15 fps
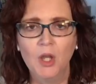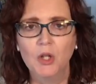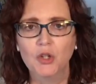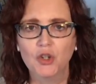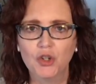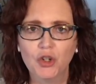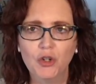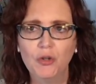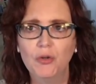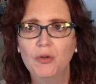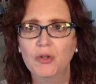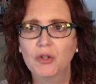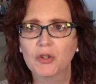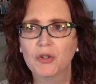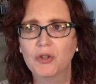
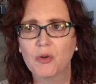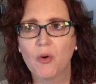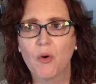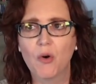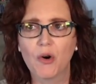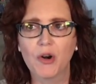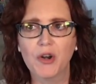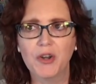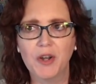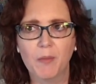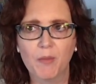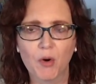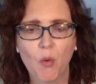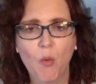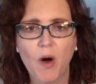Choose door
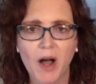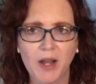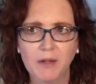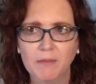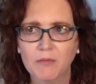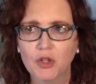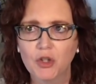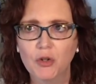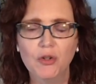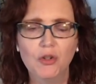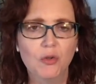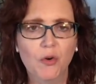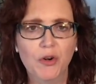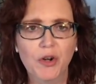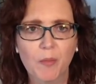number one. Choose
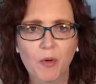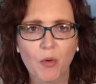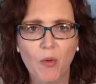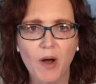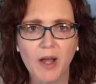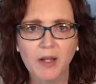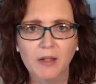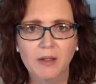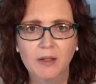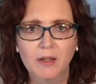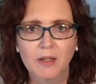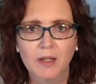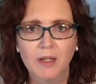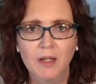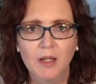door number one.
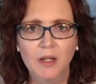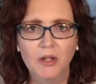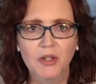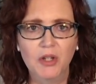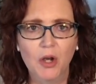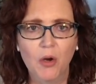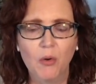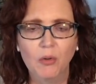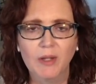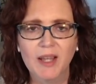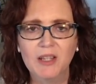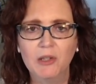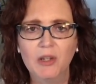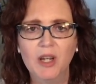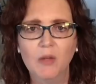So
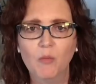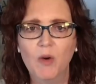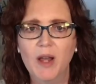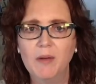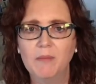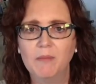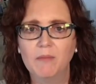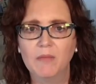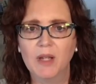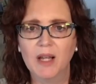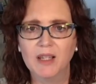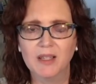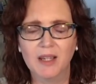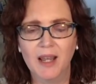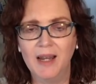let's look at what,
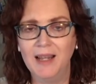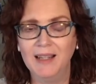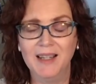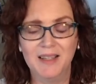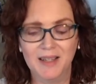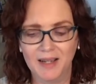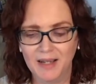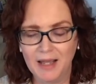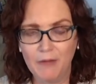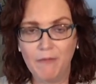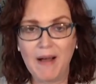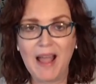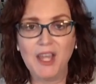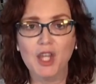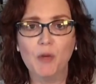and listen, if
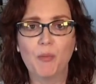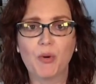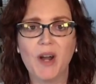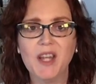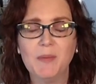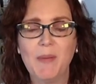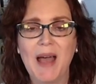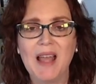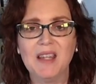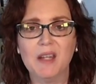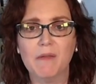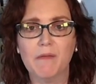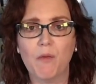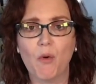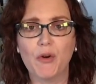I could press past
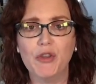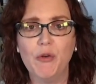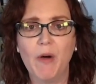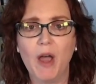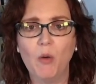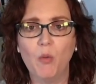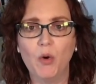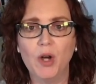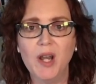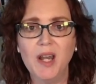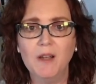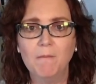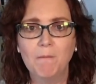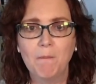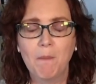it for you, I would.
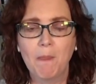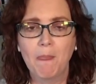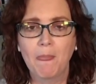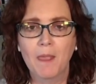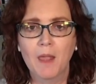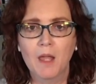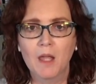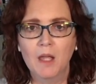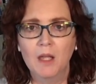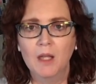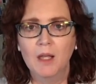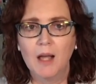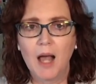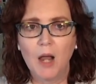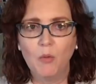
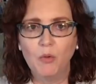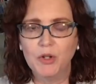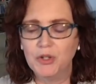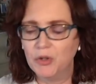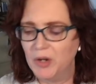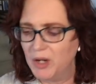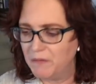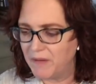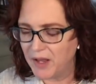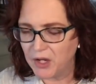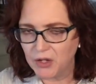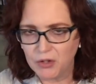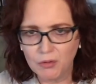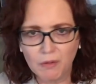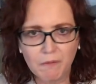I would do it if I
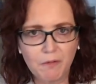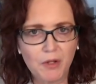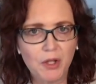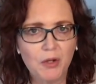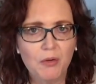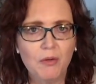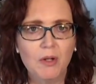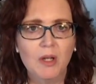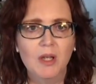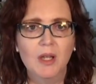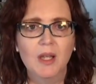could do it for you.